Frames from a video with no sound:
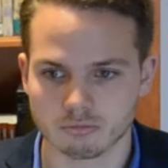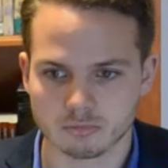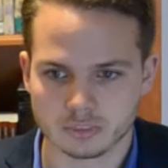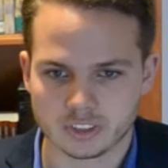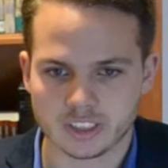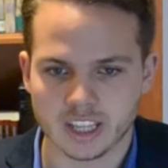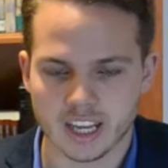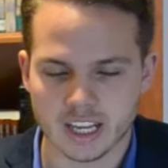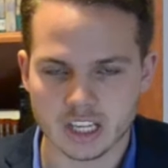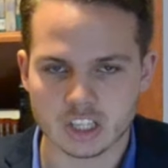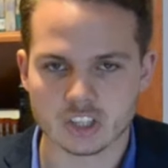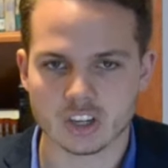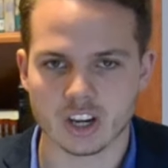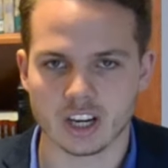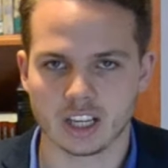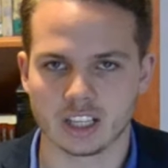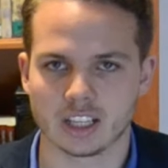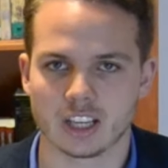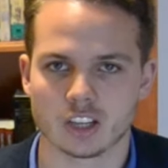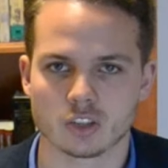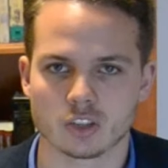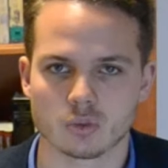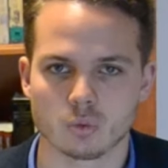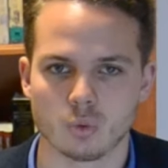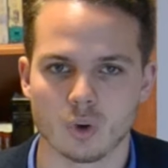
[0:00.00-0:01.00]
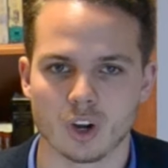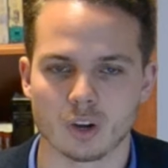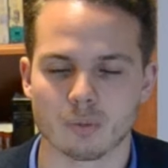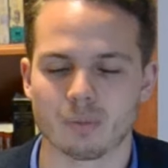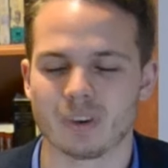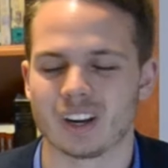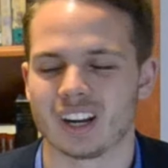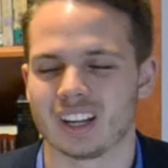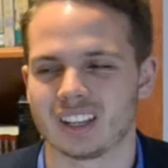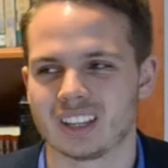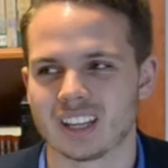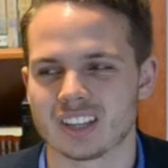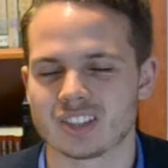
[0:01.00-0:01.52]
day trading does work, but
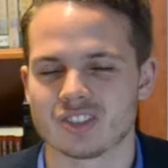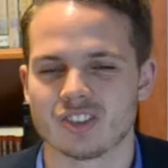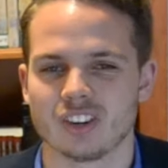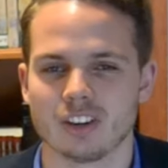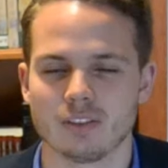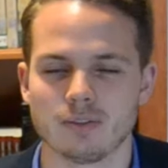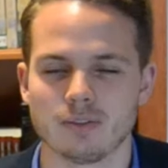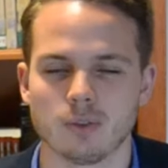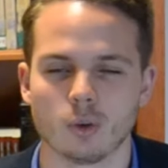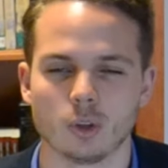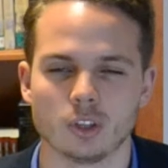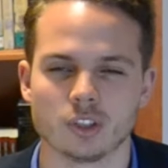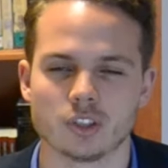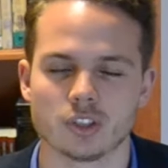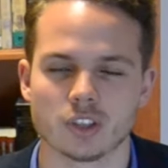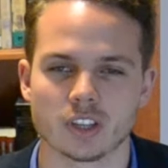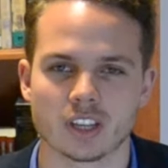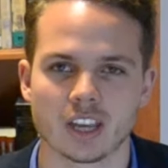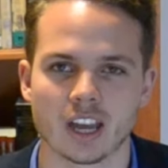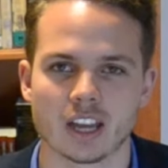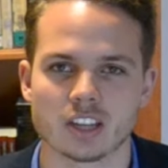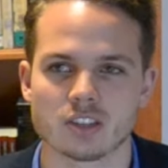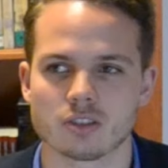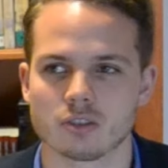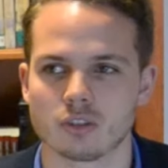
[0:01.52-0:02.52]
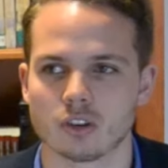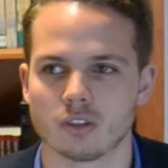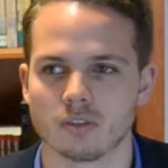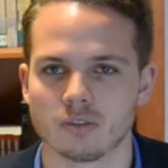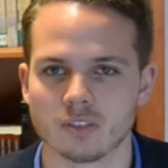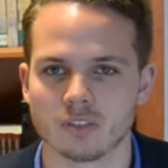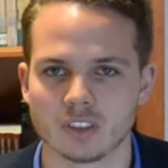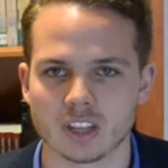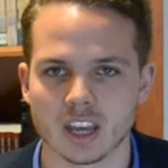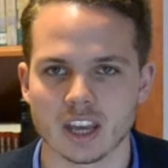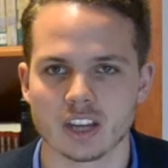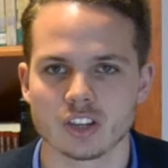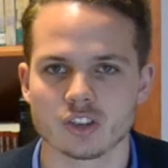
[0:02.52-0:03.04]
it doesn't really fall into the category of
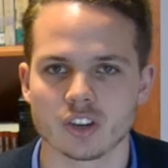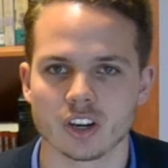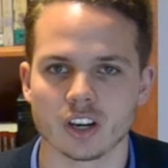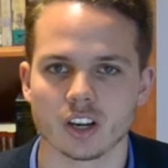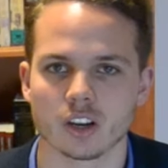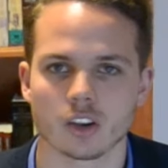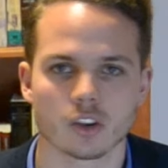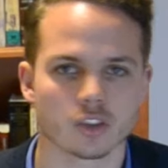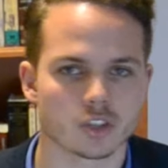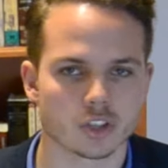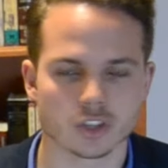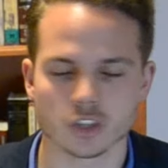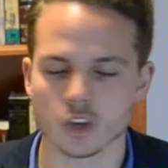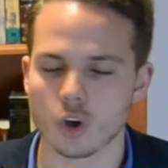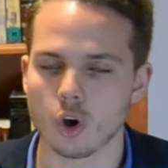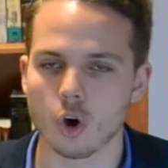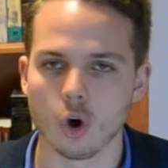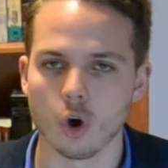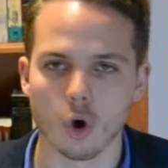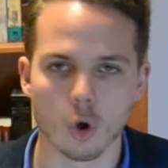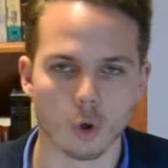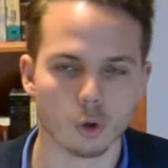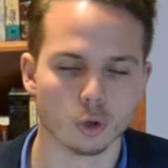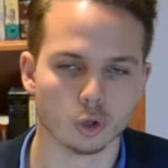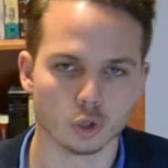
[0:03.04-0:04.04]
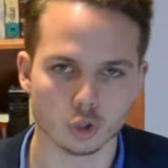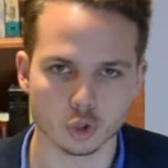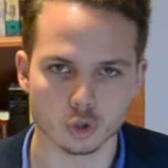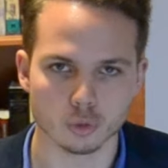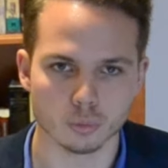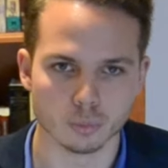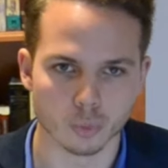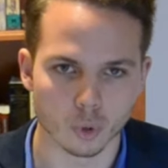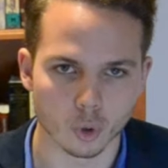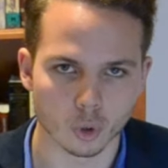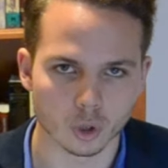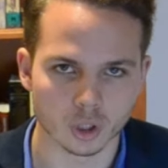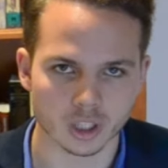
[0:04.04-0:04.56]
day trading because it's a whole new
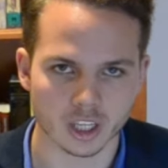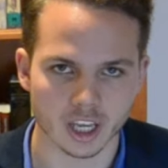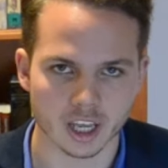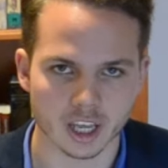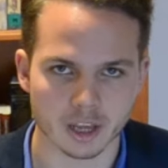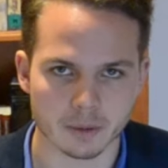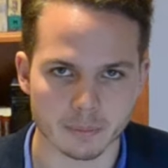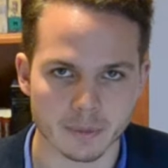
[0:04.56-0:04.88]
ball game.